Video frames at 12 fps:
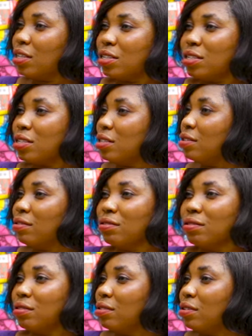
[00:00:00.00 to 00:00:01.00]
it
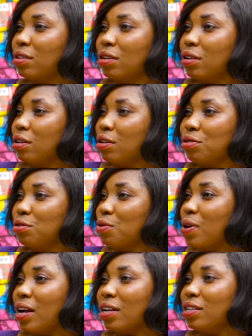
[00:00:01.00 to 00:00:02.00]
is
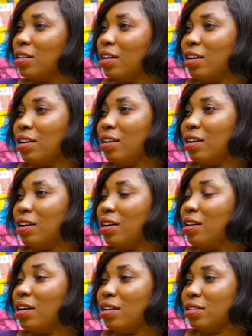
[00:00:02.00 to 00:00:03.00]
so headache
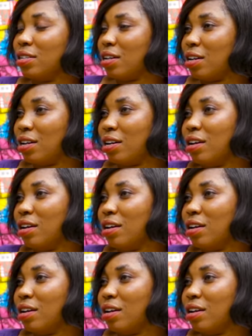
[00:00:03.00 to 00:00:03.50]
and headache.